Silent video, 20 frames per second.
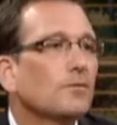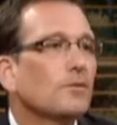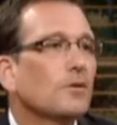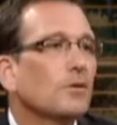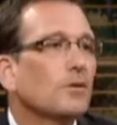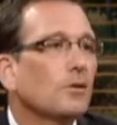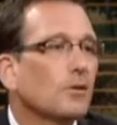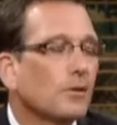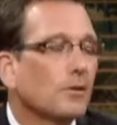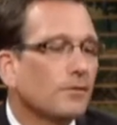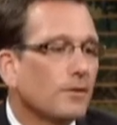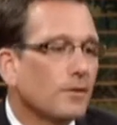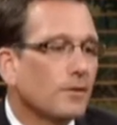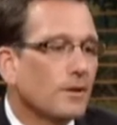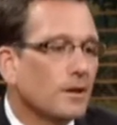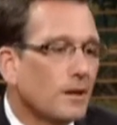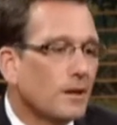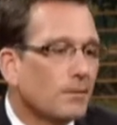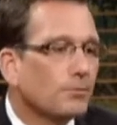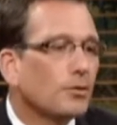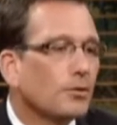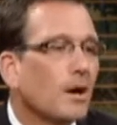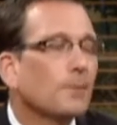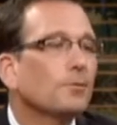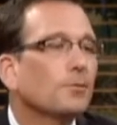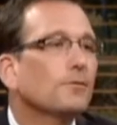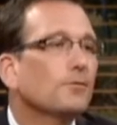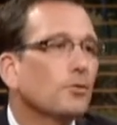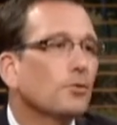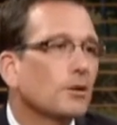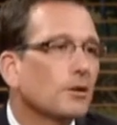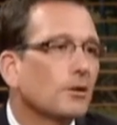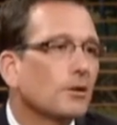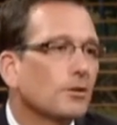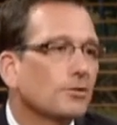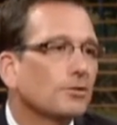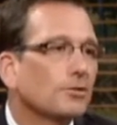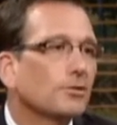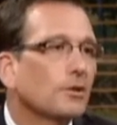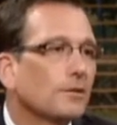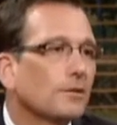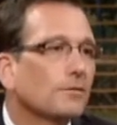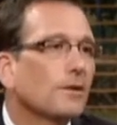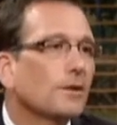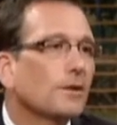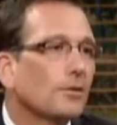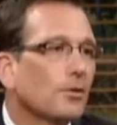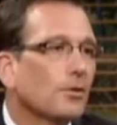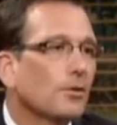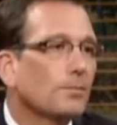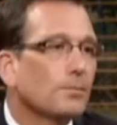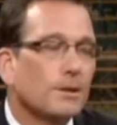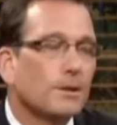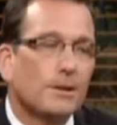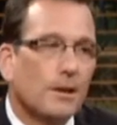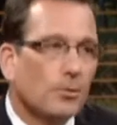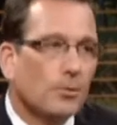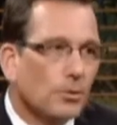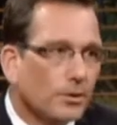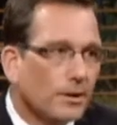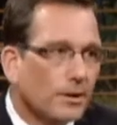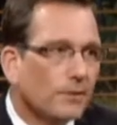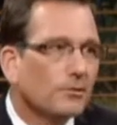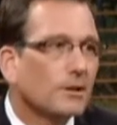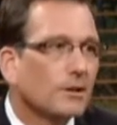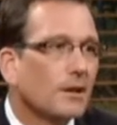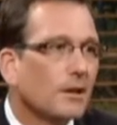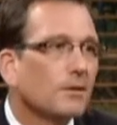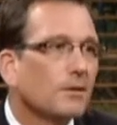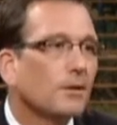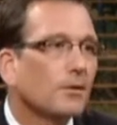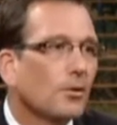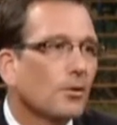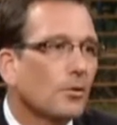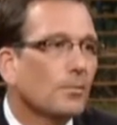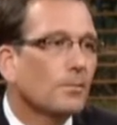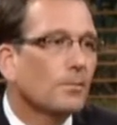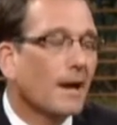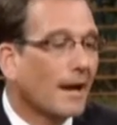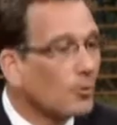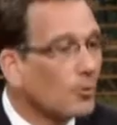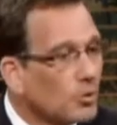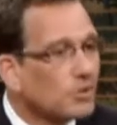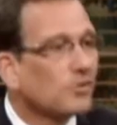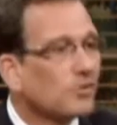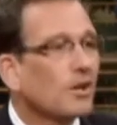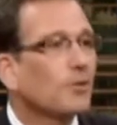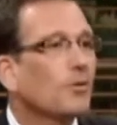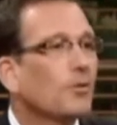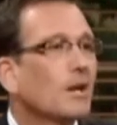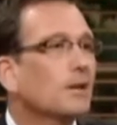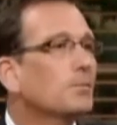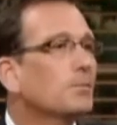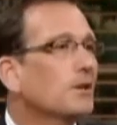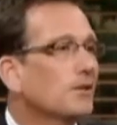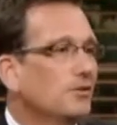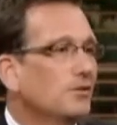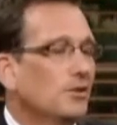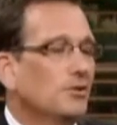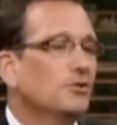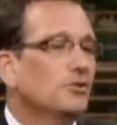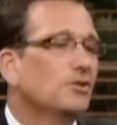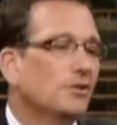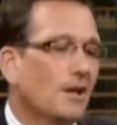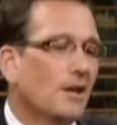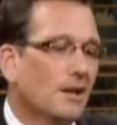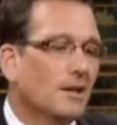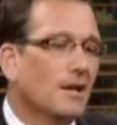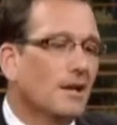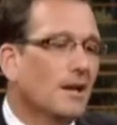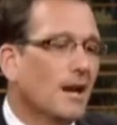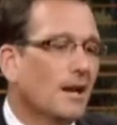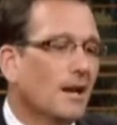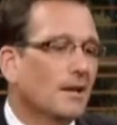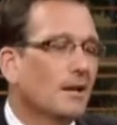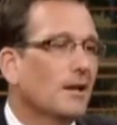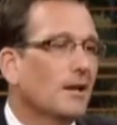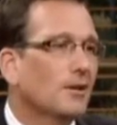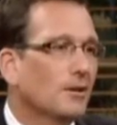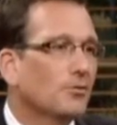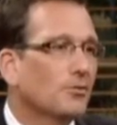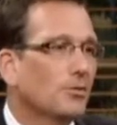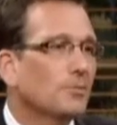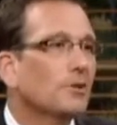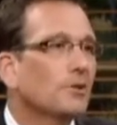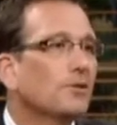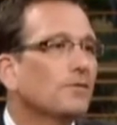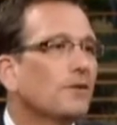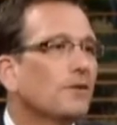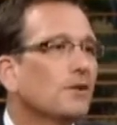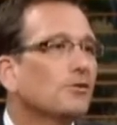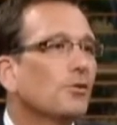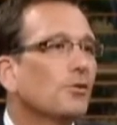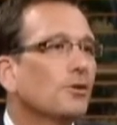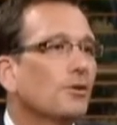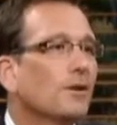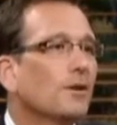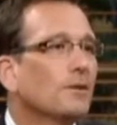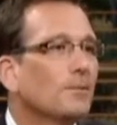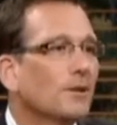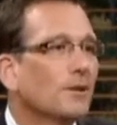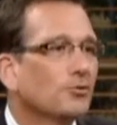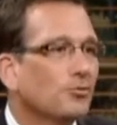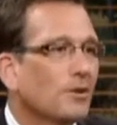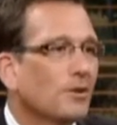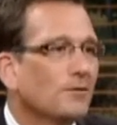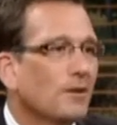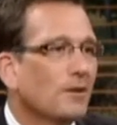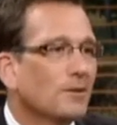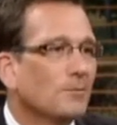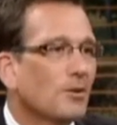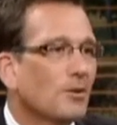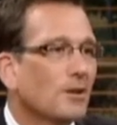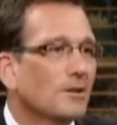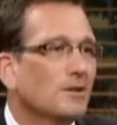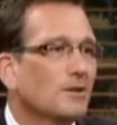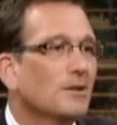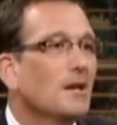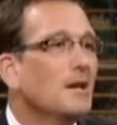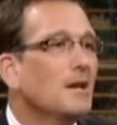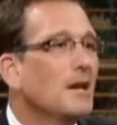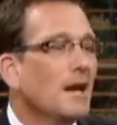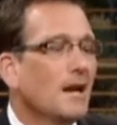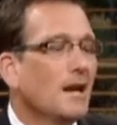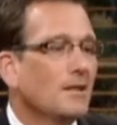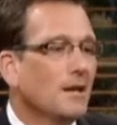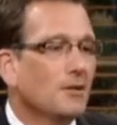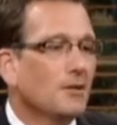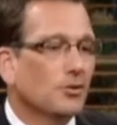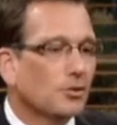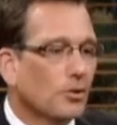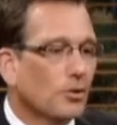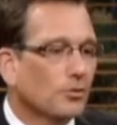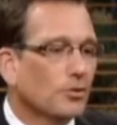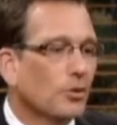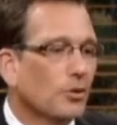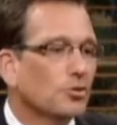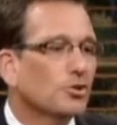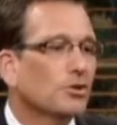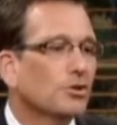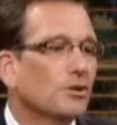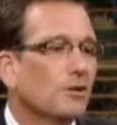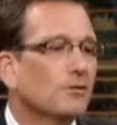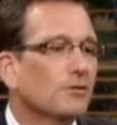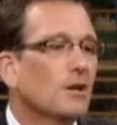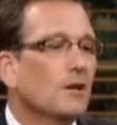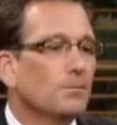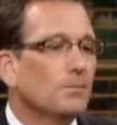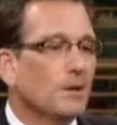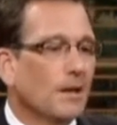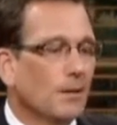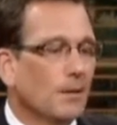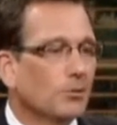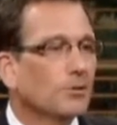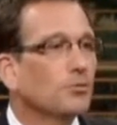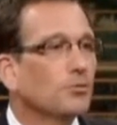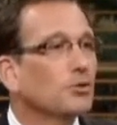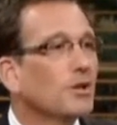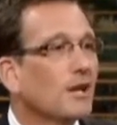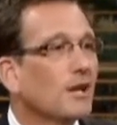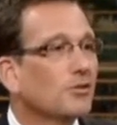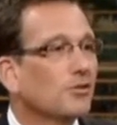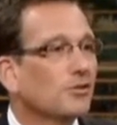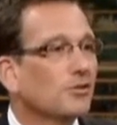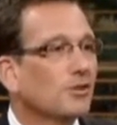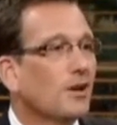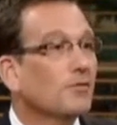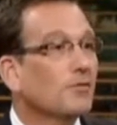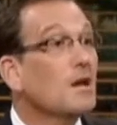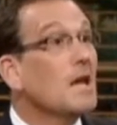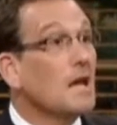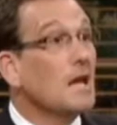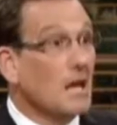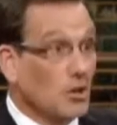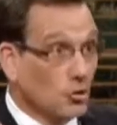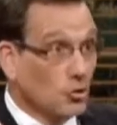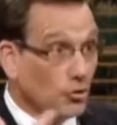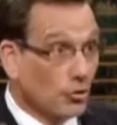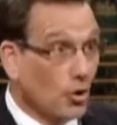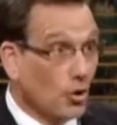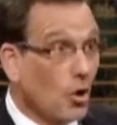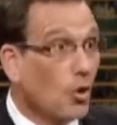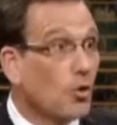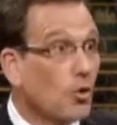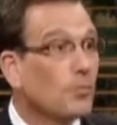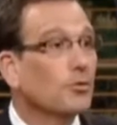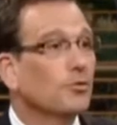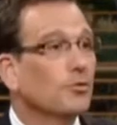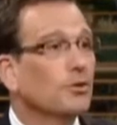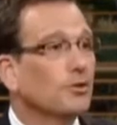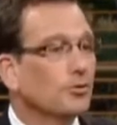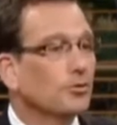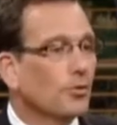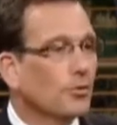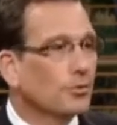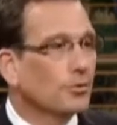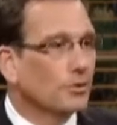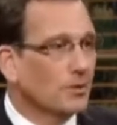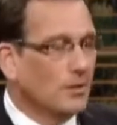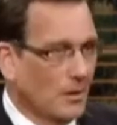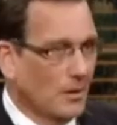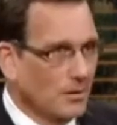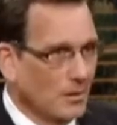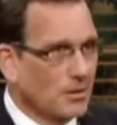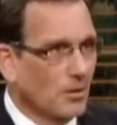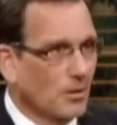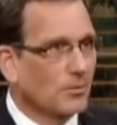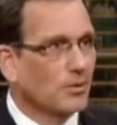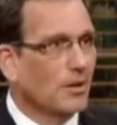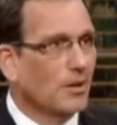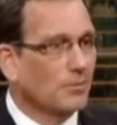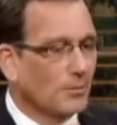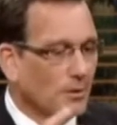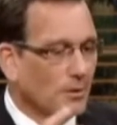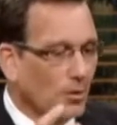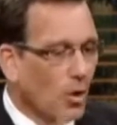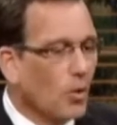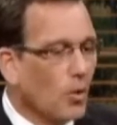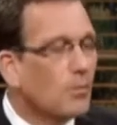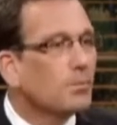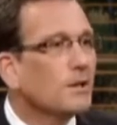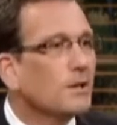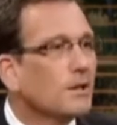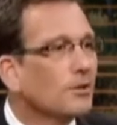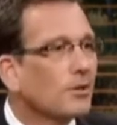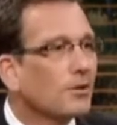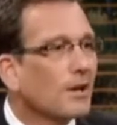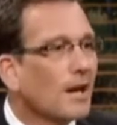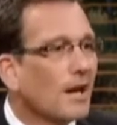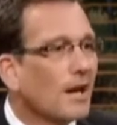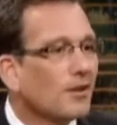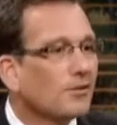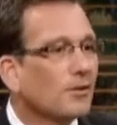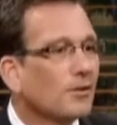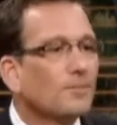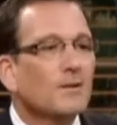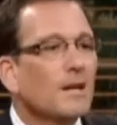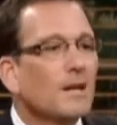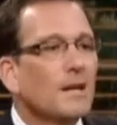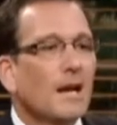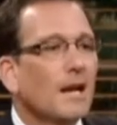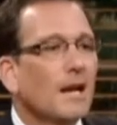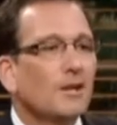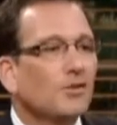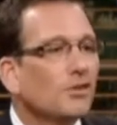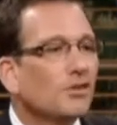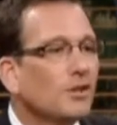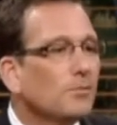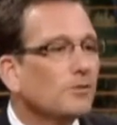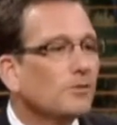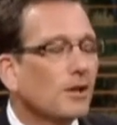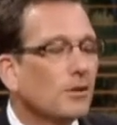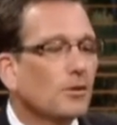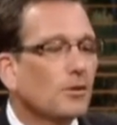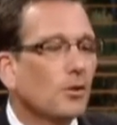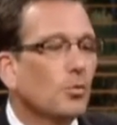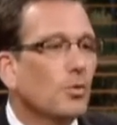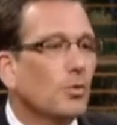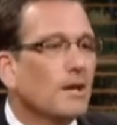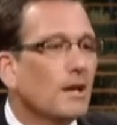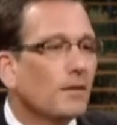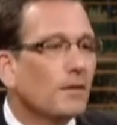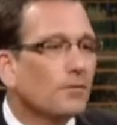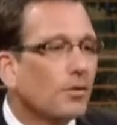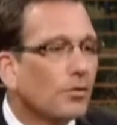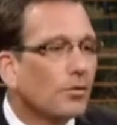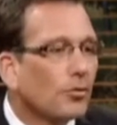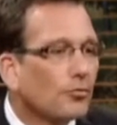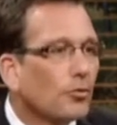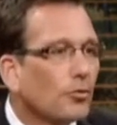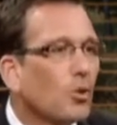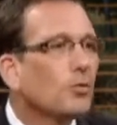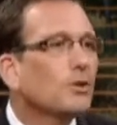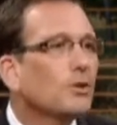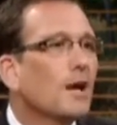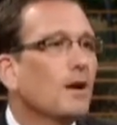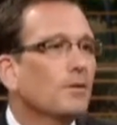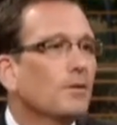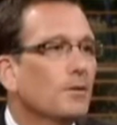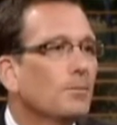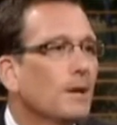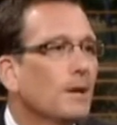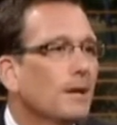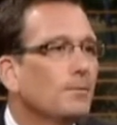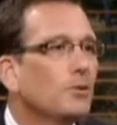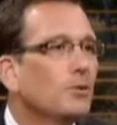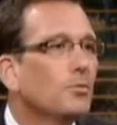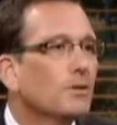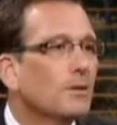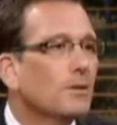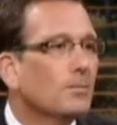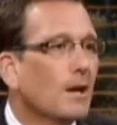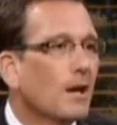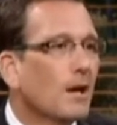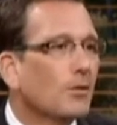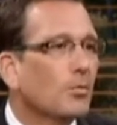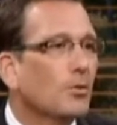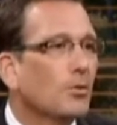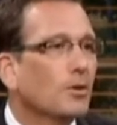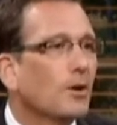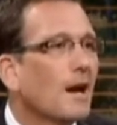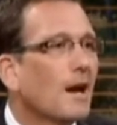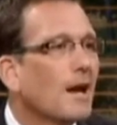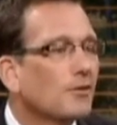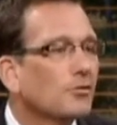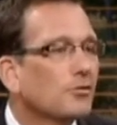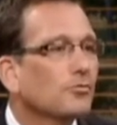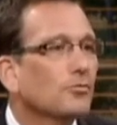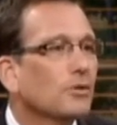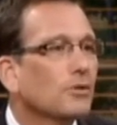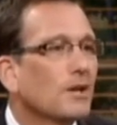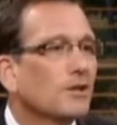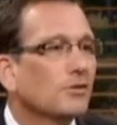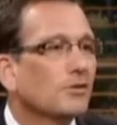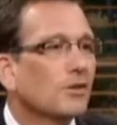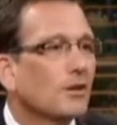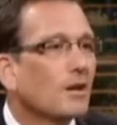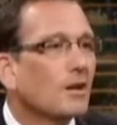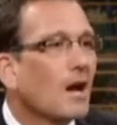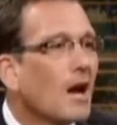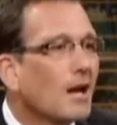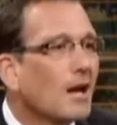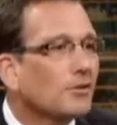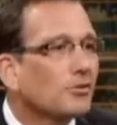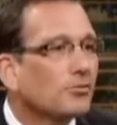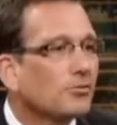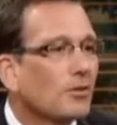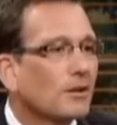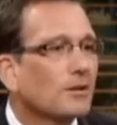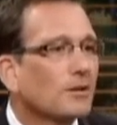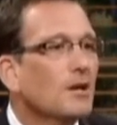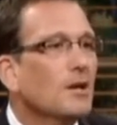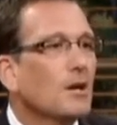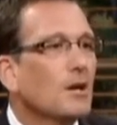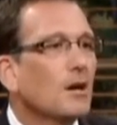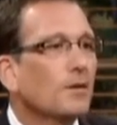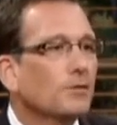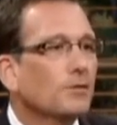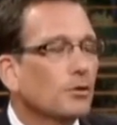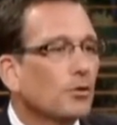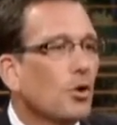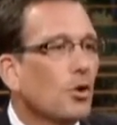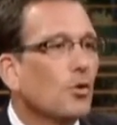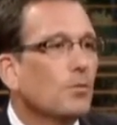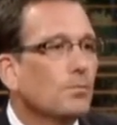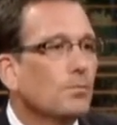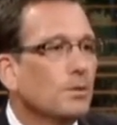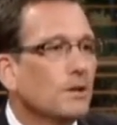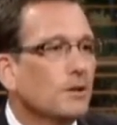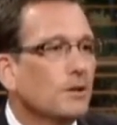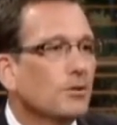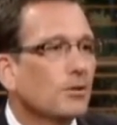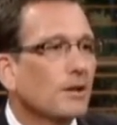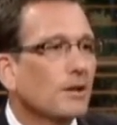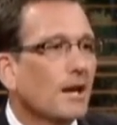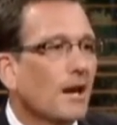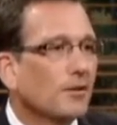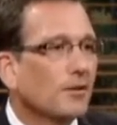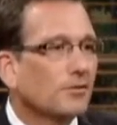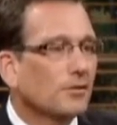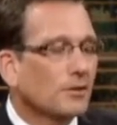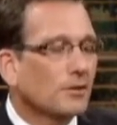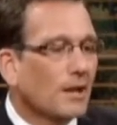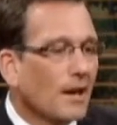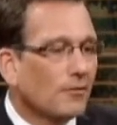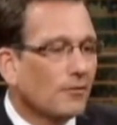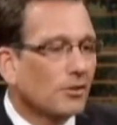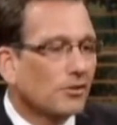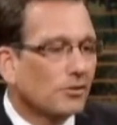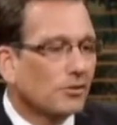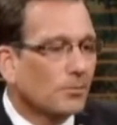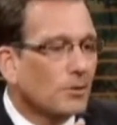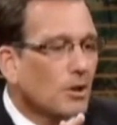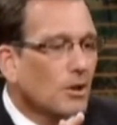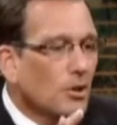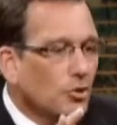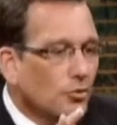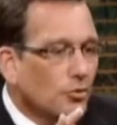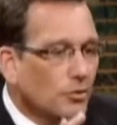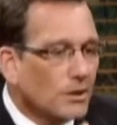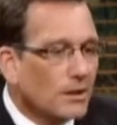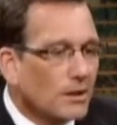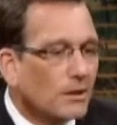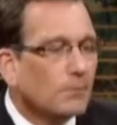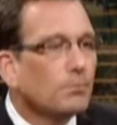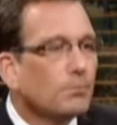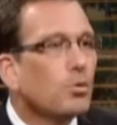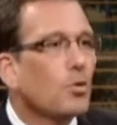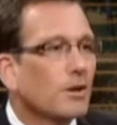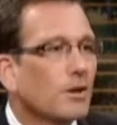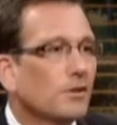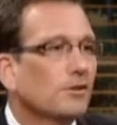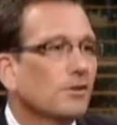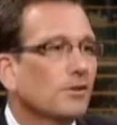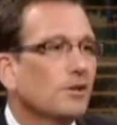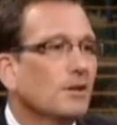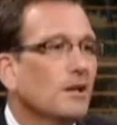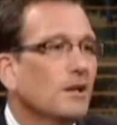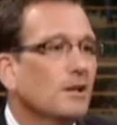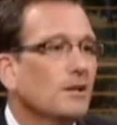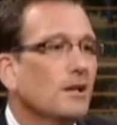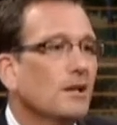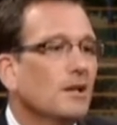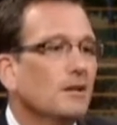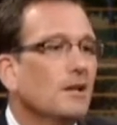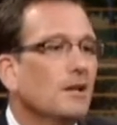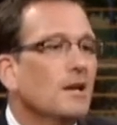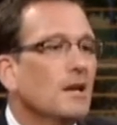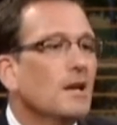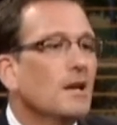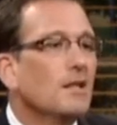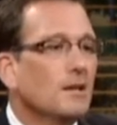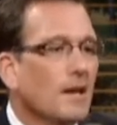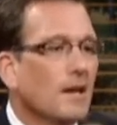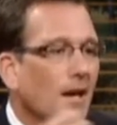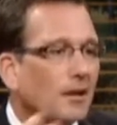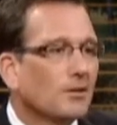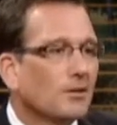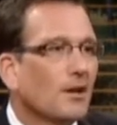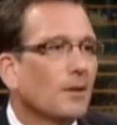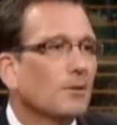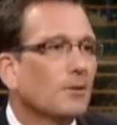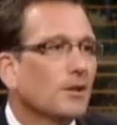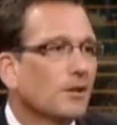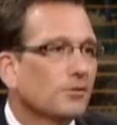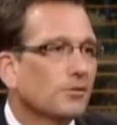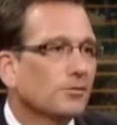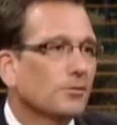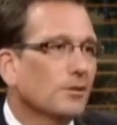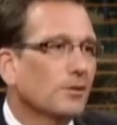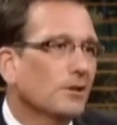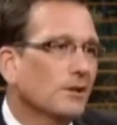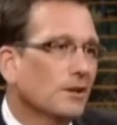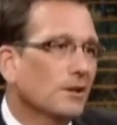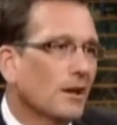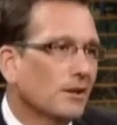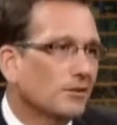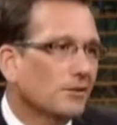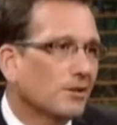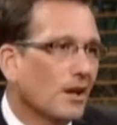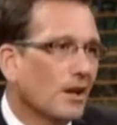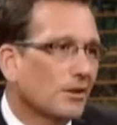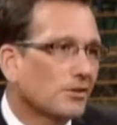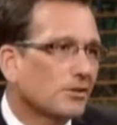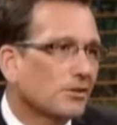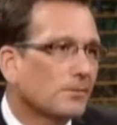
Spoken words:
for the improper foreclosure of their home, but they will never get their home back, which is ironic because, you know, you just had a criminal defense lawyer on about Trayvon Martin and this whole notion of being able to protect yourself in your home or in your own, your home being your castle. And it seems that we have thrown out the baby with the bathwater as it relates to the construct of your home being your castle and having some unique importance in the economic history of the United States.